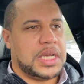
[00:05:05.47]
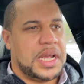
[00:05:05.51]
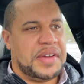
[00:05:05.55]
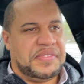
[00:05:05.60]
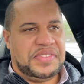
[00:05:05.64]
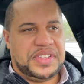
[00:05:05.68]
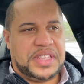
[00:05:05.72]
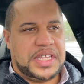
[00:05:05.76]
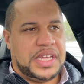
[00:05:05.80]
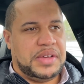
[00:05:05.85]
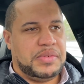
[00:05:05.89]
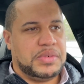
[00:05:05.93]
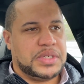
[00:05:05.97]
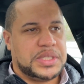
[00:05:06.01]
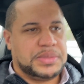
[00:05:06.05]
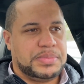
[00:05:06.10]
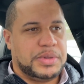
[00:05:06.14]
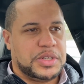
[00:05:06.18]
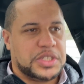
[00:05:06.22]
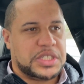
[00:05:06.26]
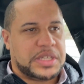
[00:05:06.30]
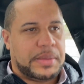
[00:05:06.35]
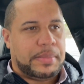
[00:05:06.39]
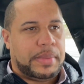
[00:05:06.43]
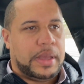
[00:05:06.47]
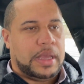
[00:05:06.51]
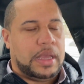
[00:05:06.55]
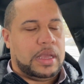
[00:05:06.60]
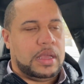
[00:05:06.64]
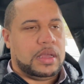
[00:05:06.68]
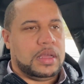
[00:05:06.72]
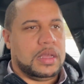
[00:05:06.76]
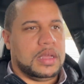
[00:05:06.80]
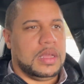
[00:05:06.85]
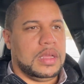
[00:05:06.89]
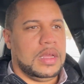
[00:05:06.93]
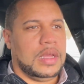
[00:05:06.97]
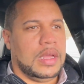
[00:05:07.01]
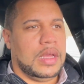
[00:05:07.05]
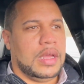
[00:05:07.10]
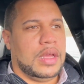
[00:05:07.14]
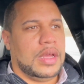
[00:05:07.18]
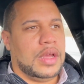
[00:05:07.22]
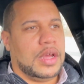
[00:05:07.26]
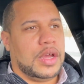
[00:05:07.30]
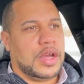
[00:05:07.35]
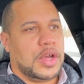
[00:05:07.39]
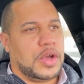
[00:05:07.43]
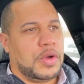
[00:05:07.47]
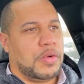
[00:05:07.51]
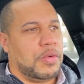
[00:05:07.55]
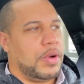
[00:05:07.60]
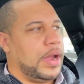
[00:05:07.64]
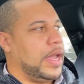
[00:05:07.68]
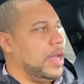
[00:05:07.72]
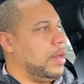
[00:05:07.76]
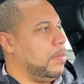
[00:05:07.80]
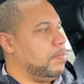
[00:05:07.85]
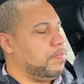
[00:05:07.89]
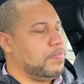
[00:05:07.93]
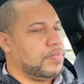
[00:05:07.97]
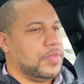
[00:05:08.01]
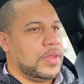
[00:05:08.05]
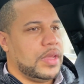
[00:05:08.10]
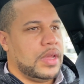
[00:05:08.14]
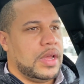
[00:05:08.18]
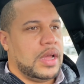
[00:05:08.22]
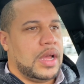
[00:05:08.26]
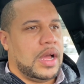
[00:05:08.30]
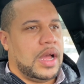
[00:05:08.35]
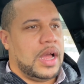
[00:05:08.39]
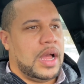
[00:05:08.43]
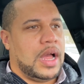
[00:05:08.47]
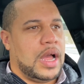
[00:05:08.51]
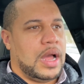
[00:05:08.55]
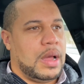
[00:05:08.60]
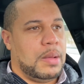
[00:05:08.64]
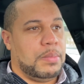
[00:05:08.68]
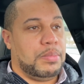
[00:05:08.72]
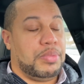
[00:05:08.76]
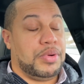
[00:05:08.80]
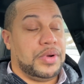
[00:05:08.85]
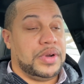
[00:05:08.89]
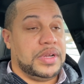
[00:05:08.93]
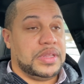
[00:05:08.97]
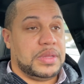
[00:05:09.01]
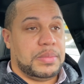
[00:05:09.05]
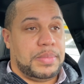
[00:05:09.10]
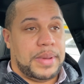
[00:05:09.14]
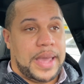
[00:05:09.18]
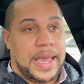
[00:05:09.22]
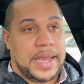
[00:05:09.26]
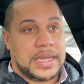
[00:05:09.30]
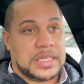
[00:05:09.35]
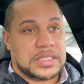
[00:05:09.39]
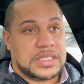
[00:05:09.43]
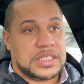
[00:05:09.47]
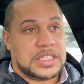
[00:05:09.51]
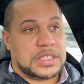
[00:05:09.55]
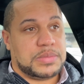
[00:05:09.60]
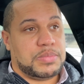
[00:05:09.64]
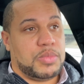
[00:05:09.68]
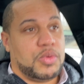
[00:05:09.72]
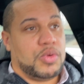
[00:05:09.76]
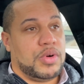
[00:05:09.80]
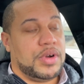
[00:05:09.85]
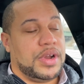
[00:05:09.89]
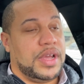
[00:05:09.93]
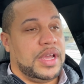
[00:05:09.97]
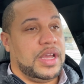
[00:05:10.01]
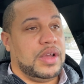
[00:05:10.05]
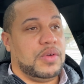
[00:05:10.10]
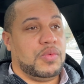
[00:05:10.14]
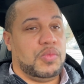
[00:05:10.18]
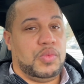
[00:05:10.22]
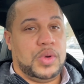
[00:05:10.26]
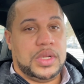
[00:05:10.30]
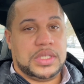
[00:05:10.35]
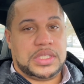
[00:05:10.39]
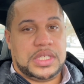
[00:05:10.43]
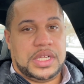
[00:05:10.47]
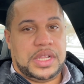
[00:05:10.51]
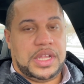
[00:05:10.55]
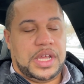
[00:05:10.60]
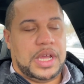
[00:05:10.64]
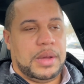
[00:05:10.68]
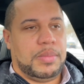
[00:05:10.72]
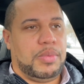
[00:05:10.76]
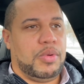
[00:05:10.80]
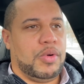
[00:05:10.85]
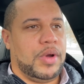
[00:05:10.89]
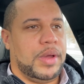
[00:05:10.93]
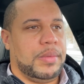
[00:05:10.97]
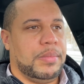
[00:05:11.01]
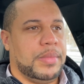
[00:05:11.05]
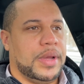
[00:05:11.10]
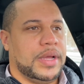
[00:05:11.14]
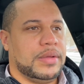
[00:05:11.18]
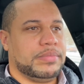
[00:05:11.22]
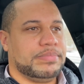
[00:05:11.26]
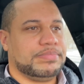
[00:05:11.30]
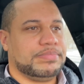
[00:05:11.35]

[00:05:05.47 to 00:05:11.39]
Everything was supposed to be great. Printed the package this morning, went to the appointment.